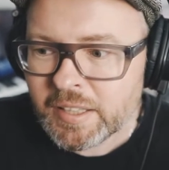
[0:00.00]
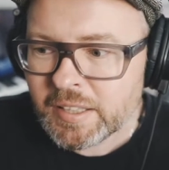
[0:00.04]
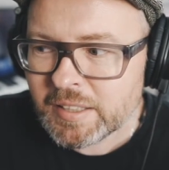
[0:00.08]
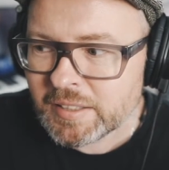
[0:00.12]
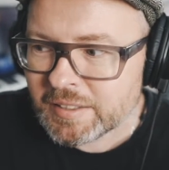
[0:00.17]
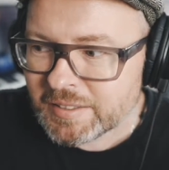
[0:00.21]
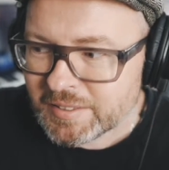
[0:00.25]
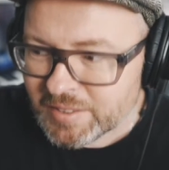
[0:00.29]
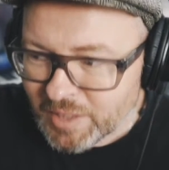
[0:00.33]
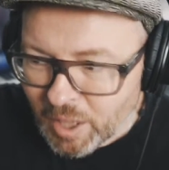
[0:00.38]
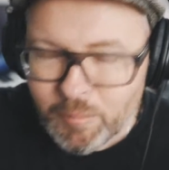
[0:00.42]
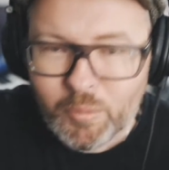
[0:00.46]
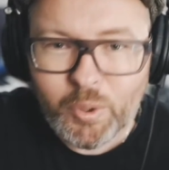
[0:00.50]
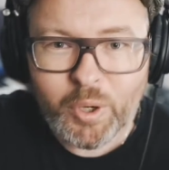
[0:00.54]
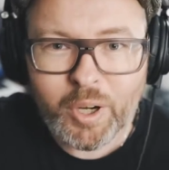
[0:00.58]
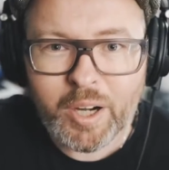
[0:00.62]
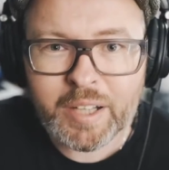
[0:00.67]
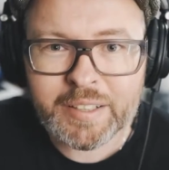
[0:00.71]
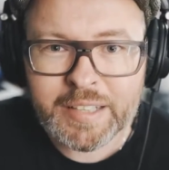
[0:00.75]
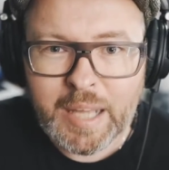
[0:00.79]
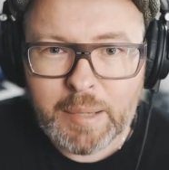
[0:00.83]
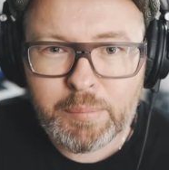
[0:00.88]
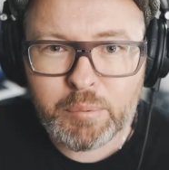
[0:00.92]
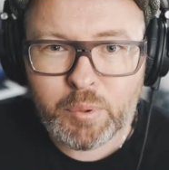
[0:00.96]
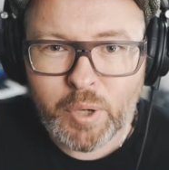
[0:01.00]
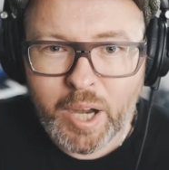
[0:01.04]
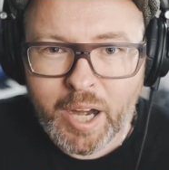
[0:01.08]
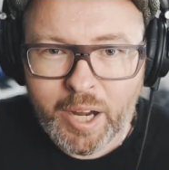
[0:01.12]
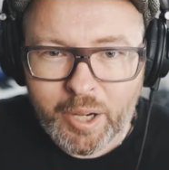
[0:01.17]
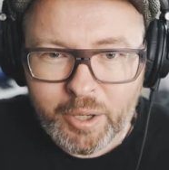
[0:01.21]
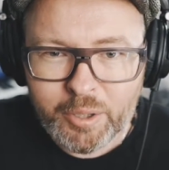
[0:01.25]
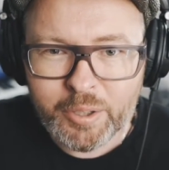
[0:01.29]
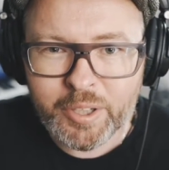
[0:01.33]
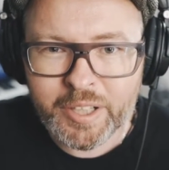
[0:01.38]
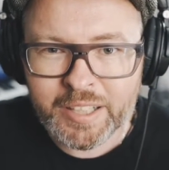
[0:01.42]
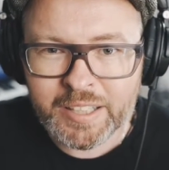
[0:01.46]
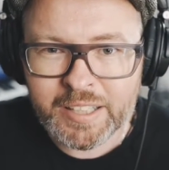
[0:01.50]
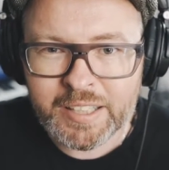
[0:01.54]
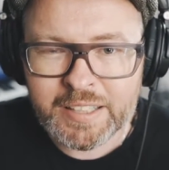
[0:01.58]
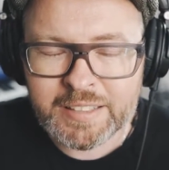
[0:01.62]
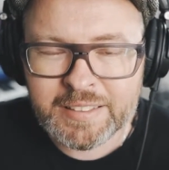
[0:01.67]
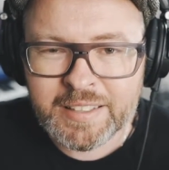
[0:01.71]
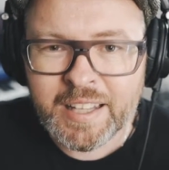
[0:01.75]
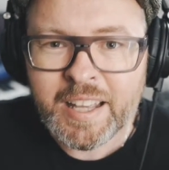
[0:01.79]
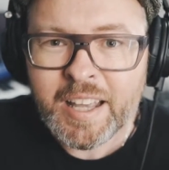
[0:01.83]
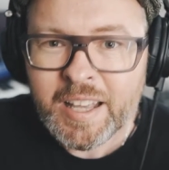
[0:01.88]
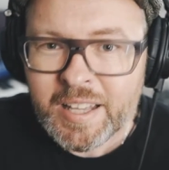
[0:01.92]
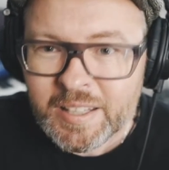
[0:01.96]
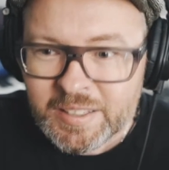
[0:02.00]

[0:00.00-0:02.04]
somewhere on that priority list.